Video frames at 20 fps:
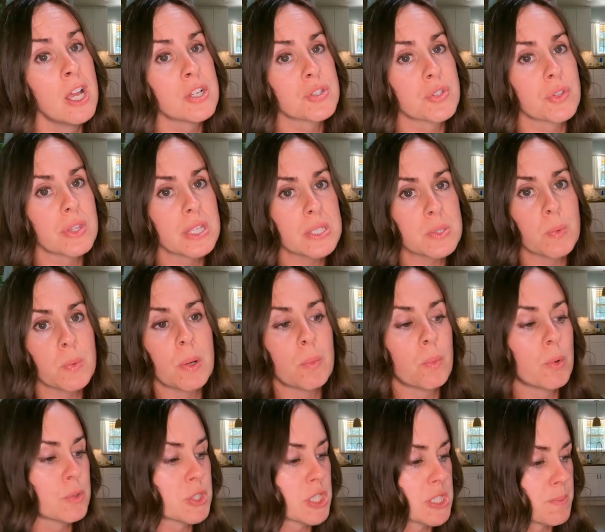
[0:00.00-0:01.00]
So this one
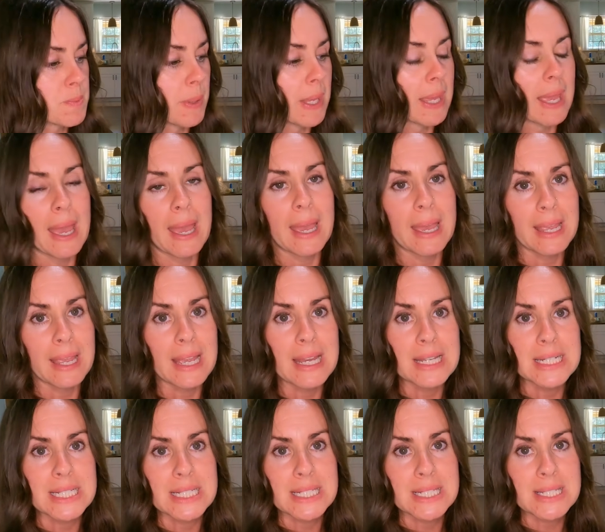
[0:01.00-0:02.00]
will just be
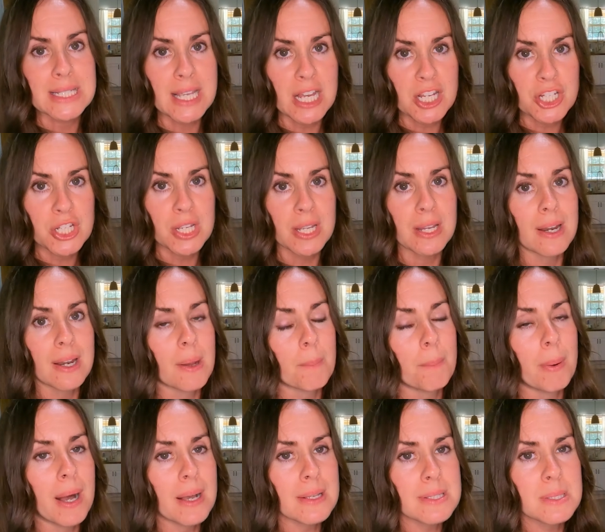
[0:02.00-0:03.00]
a discussion.
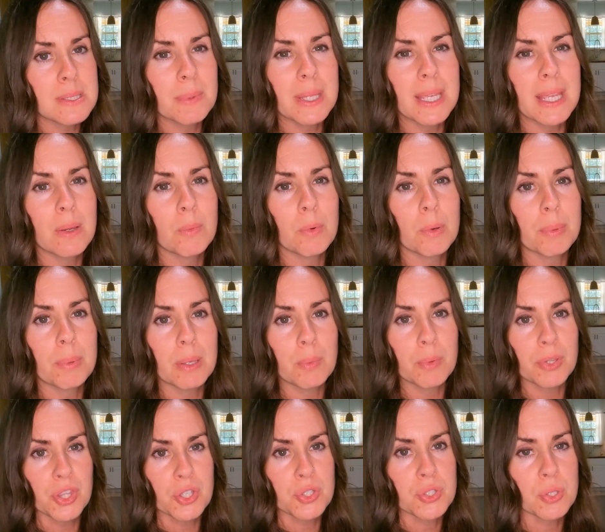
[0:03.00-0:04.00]
Possibly it will be
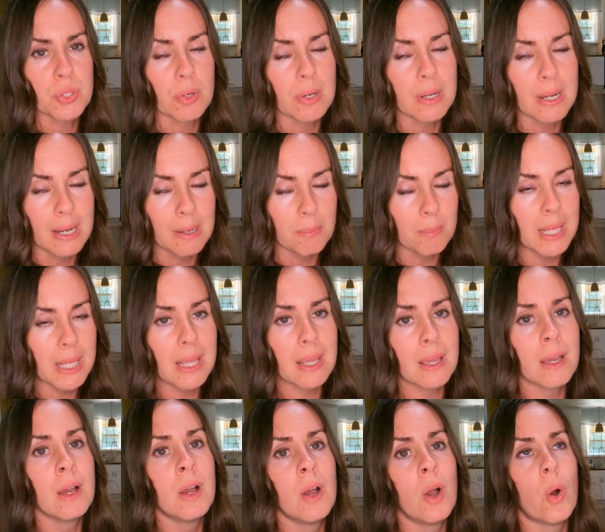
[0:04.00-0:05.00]
with the student and
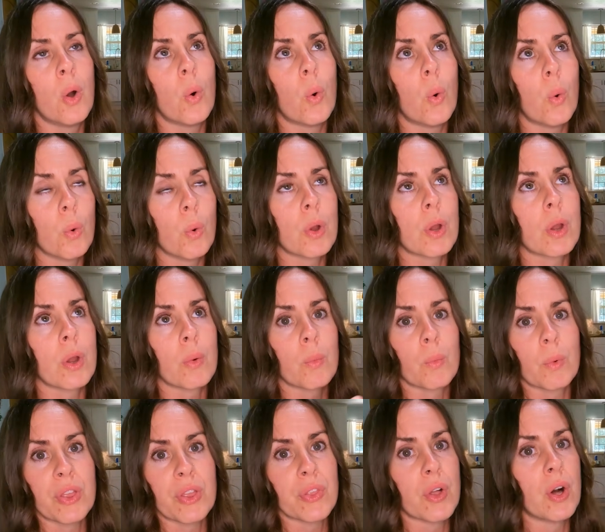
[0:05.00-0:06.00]
me, or
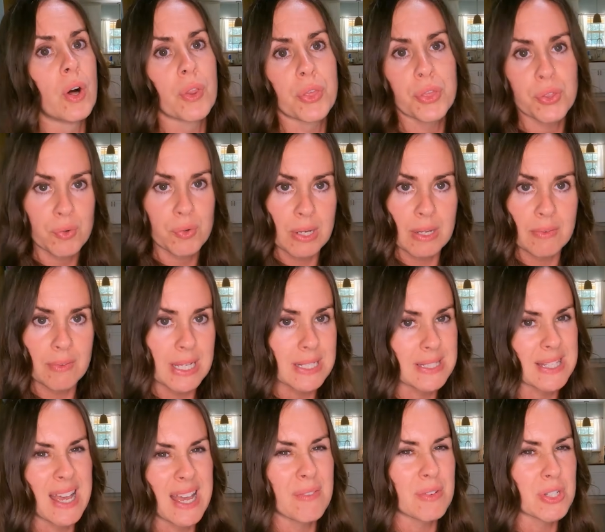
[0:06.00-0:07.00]
with all 3 of
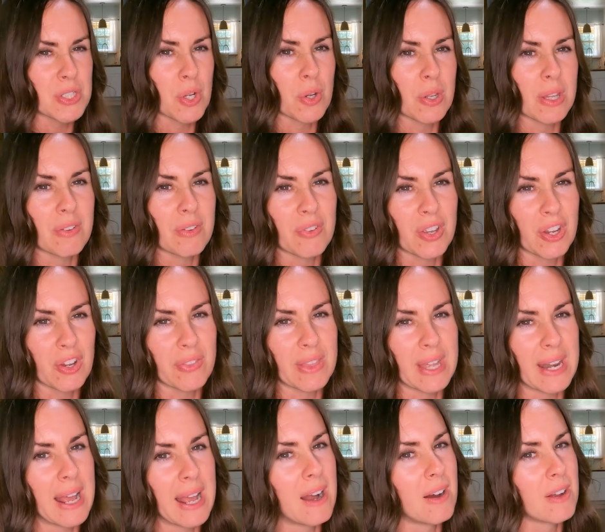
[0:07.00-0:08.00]
us. I haven't totally figured
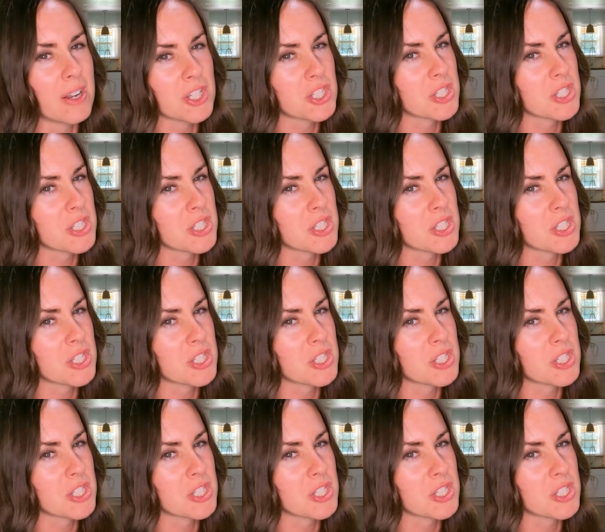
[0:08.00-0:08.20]
that out.